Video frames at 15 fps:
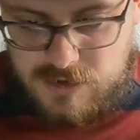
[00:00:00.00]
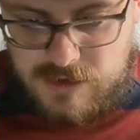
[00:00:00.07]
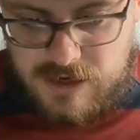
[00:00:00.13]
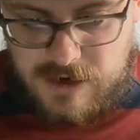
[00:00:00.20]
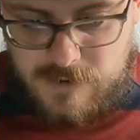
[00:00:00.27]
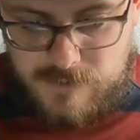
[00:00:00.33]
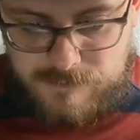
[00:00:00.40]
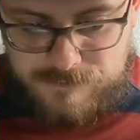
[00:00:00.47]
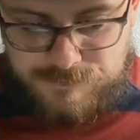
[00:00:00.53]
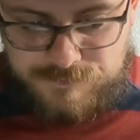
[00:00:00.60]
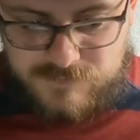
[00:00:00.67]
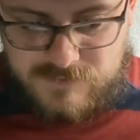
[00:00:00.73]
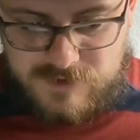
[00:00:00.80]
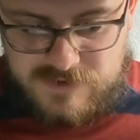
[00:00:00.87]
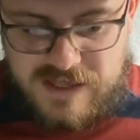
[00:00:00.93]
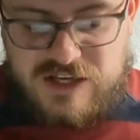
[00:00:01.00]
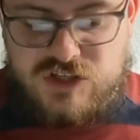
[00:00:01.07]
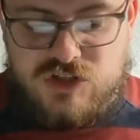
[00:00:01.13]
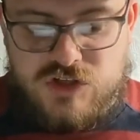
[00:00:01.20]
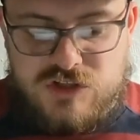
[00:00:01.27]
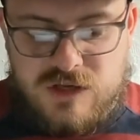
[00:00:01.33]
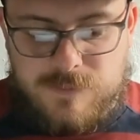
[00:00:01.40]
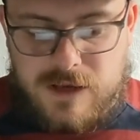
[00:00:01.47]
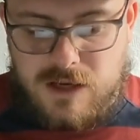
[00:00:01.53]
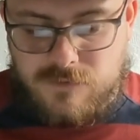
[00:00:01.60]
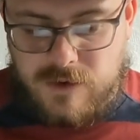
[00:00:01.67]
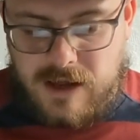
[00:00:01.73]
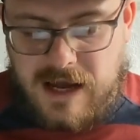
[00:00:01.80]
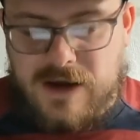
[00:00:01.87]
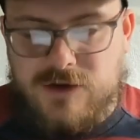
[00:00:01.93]
Now, that's just a bit
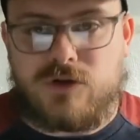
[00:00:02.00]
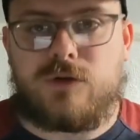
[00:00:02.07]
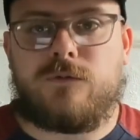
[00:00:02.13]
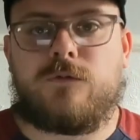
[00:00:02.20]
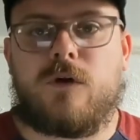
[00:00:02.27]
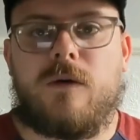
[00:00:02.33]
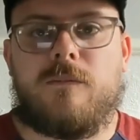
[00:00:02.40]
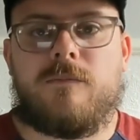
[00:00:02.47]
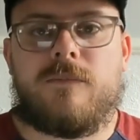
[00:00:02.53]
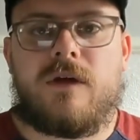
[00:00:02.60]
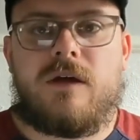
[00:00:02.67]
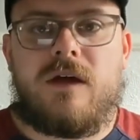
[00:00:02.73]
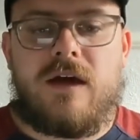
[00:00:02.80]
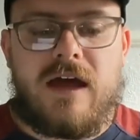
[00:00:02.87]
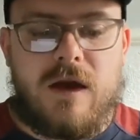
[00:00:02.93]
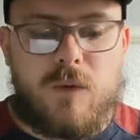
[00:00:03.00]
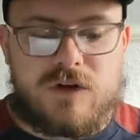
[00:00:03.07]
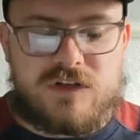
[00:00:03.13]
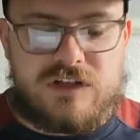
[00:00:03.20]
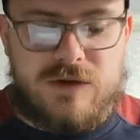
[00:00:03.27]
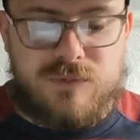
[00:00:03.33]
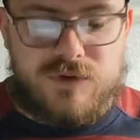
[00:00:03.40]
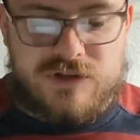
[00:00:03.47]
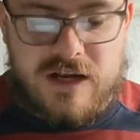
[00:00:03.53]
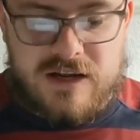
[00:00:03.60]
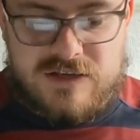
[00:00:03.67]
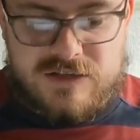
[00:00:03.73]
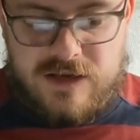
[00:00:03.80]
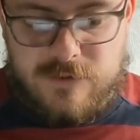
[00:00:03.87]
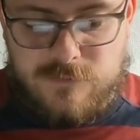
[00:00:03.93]
of an add-on from what Steve Bruce had
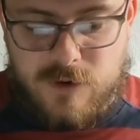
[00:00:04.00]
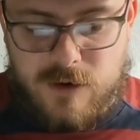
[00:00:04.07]
to say